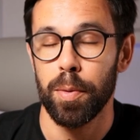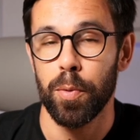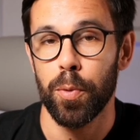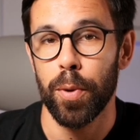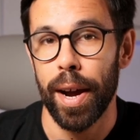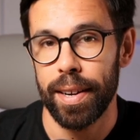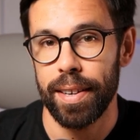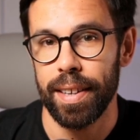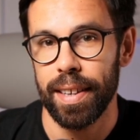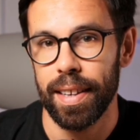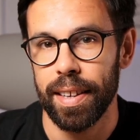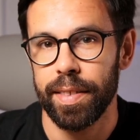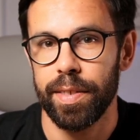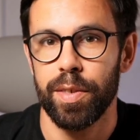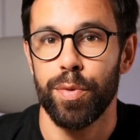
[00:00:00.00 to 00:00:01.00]
writing
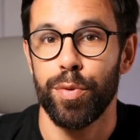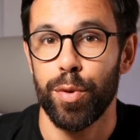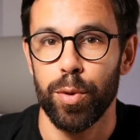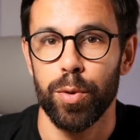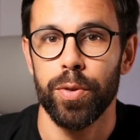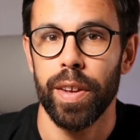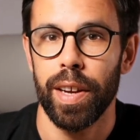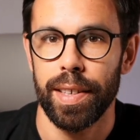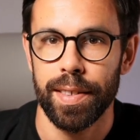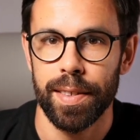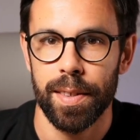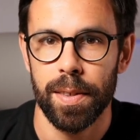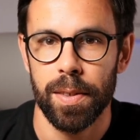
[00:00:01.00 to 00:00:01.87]
it through tests.